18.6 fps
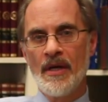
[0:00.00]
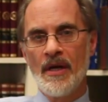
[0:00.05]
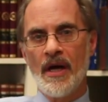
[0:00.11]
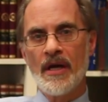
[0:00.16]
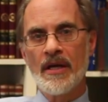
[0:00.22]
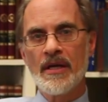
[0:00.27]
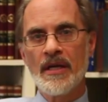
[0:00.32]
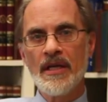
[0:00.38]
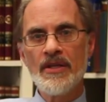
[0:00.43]

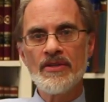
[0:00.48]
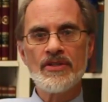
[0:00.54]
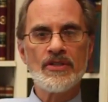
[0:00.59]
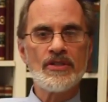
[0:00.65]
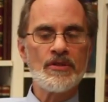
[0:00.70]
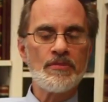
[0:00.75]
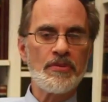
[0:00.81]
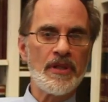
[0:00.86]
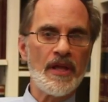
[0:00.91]
A Genizah
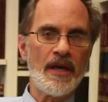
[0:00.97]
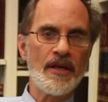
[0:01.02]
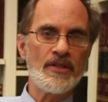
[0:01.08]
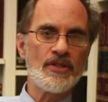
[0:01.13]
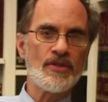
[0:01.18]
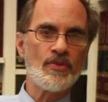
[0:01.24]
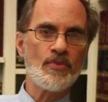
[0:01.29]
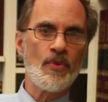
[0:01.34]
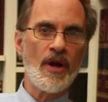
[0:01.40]
is a
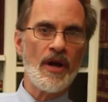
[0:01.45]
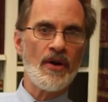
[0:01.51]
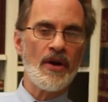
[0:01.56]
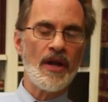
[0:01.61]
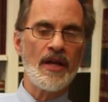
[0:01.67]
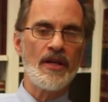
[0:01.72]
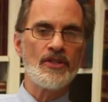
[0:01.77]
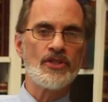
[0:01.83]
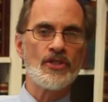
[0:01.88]
place where
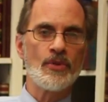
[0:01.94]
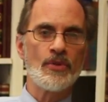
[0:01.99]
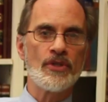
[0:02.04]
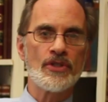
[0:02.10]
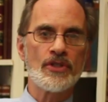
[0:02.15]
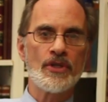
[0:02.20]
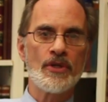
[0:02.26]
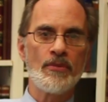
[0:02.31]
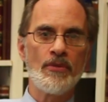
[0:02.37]
a
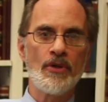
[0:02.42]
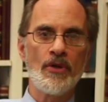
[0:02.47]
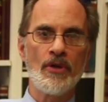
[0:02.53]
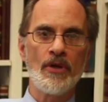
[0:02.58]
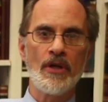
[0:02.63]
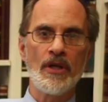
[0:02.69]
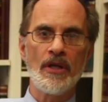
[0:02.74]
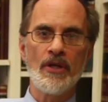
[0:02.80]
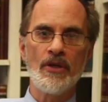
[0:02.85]
Jewish
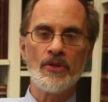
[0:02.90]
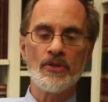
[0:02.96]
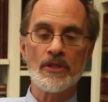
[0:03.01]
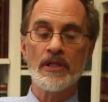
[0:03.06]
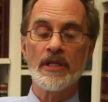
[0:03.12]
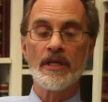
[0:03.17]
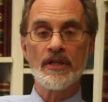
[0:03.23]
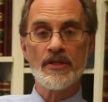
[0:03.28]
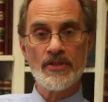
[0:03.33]
community,
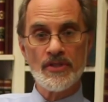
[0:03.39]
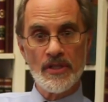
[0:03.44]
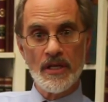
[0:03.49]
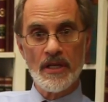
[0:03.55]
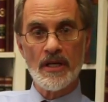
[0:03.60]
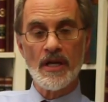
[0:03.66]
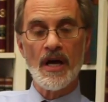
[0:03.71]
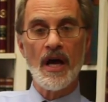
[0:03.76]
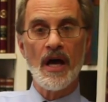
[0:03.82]
usually in a
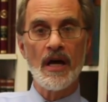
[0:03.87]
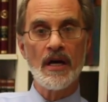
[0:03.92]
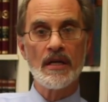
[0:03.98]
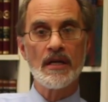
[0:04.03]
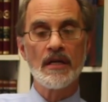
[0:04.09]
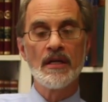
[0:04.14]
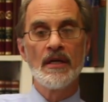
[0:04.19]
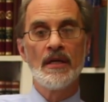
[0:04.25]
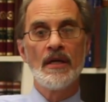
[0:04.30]

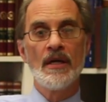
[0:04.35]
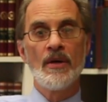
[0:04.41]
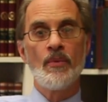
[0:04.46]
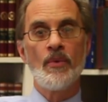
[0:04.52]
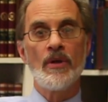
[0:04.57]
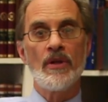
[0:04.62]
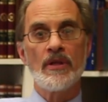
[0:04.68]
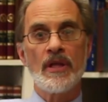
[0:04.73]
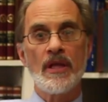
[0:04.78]
synagogue,
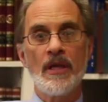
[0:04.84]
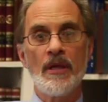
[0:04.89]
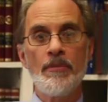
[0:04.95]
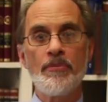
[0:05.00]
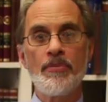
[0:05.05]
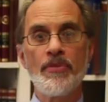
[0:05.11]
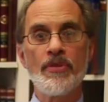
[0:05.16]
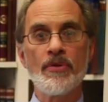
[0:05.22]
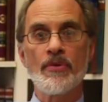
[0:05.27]
will
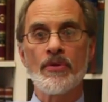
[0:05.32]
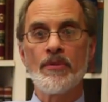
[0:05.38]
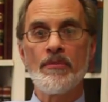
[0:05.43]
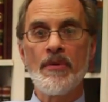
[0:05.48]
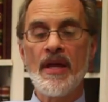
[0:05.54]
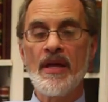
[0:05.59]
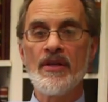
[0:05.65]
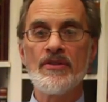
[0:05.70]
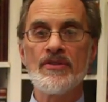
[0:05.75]
keep the
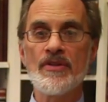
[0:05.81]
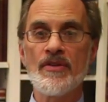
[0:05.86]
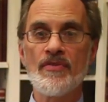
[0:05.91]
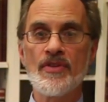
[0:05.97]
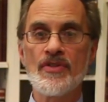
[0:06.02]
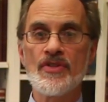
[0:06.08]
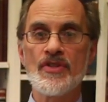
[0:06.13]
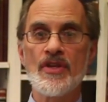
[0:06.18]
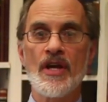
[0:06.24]
remains
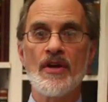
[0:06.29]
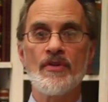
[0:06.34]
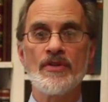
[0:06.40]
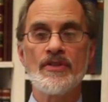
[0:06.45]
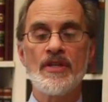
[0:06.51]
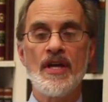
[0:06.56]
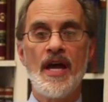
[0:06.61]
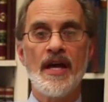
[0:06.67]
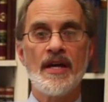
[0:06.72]
of its
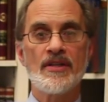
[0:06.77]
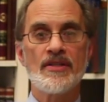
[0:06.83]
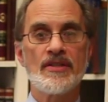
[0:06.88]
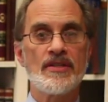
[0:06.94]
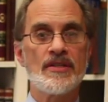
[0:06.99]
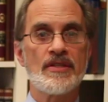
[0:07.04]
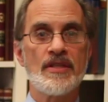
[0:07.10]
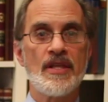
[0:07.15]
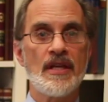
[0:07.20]
sacred
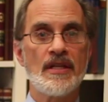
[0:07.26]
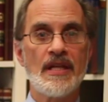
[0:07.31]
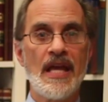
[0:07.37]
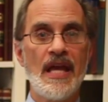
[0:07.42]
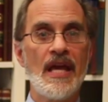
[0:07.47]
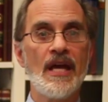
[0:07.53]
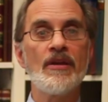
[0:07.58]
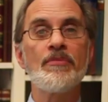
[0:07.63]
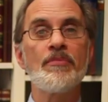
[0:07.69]
texts that
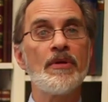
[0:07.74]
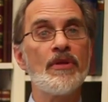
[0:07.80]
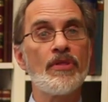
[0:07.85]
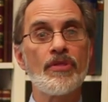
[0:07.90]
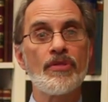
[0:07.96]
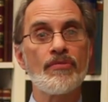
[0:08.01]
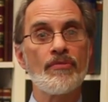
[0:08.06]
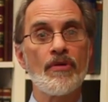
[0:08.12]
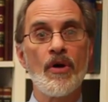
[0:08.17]
can't be
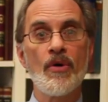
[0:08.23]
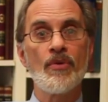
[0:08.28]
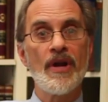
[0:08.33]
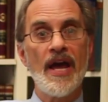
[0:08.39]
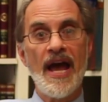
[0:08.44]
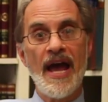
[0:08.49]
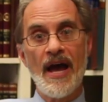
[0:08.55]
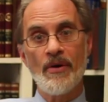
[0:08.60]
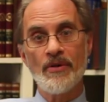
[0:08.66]

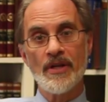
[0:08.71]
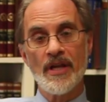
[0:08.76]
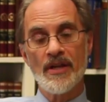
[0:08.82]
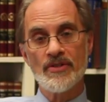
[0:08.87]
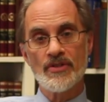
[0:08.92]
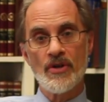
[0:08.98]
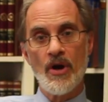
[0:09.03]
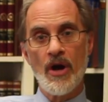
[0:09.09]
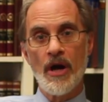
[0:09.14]
thrown out
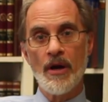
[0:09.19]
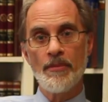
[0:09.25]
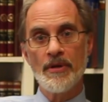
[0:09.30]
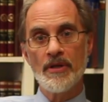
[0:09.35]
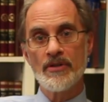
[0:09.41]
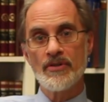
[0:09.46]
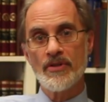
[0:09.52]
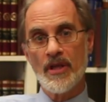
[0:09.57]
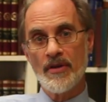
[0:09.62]
as
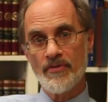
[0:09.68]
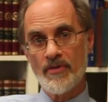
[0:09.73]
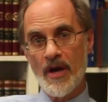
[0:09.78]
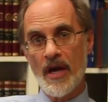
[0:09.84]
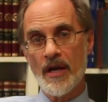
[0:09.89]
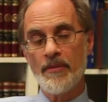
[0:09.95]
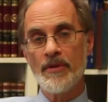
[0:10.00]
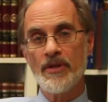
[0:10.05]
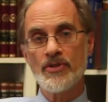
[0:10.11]
garbage. They've
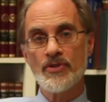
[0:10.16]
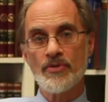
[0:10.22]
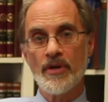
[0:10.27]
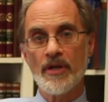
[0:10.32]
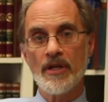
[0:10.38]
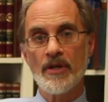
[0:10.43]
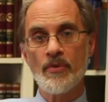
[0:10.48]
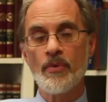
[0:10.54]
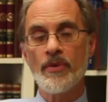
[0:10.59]
got to be
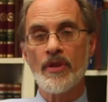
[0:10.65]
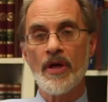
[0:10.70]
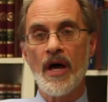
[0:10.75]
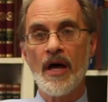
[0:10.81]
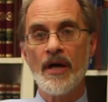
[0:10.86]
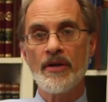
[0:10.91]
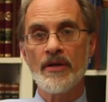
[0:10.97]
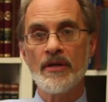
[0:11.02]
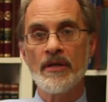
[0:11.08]
treated with
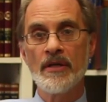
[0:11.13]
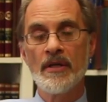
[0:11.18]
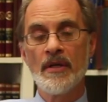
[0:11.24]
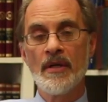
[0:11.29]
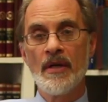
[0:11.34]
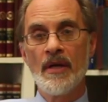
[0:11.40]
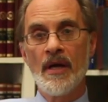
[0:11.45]
honor.